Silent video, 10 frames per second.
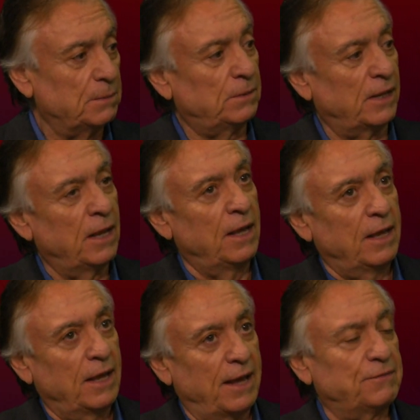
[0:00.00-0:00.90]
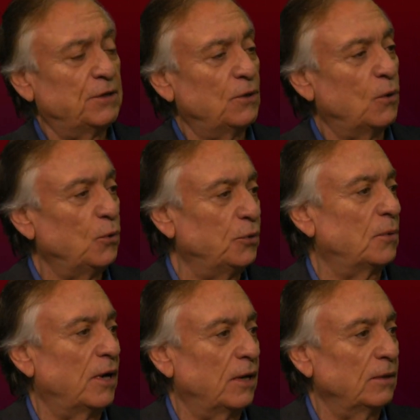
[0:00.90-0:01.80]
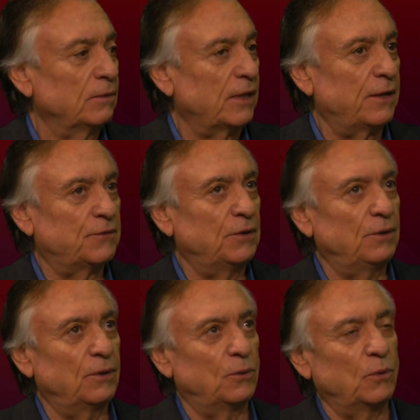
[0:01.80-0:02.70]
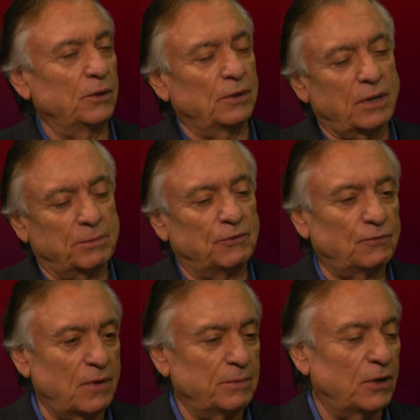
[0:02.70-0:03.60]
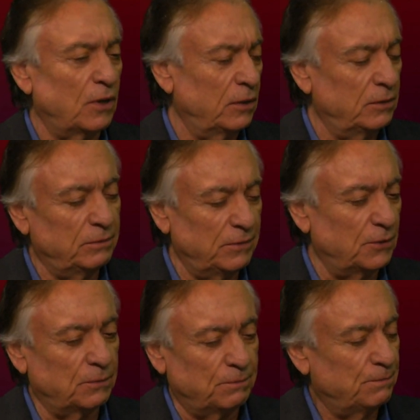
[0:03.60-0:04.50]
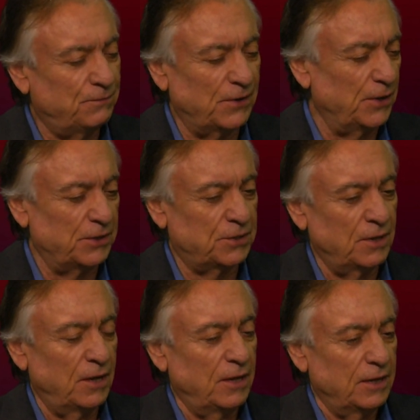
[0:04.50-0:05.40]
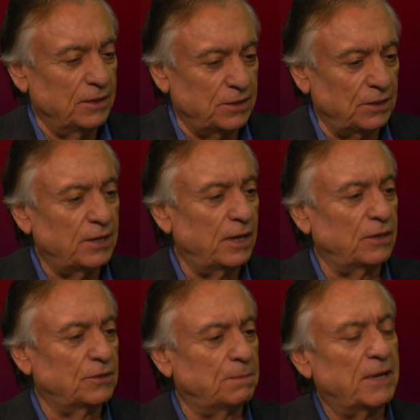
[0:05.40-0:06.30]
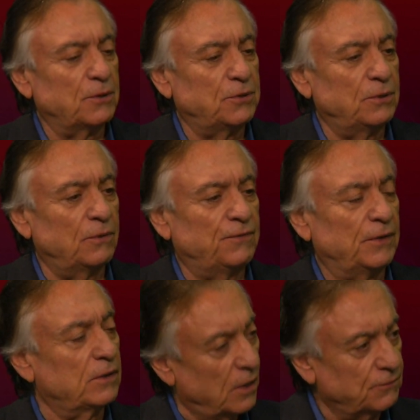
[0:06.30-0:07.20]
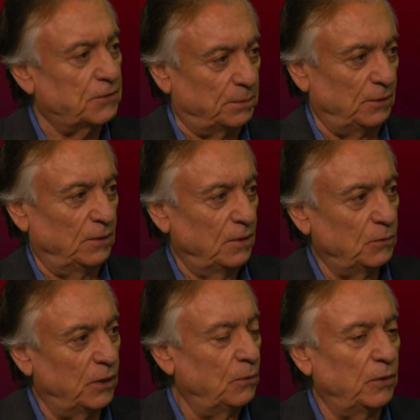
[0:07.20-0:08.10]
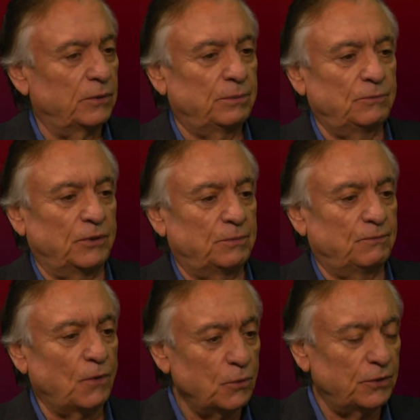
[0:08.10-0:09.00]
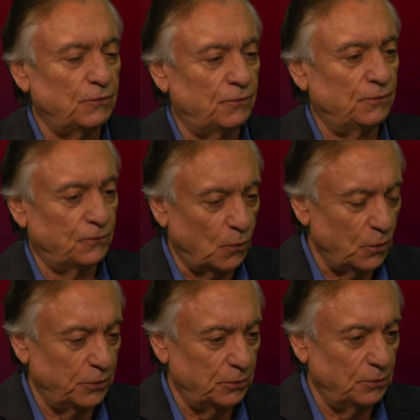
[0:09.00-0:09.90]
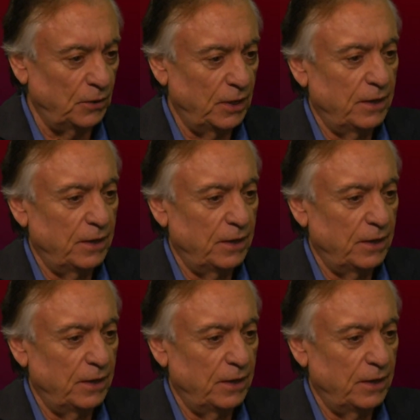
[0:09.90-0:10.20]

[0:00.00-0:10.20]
People mm -hmm. have to know who you are. They have yep. to know where you're coming from and all, you know, various details about you to feel comfortable with, with, with voting for you.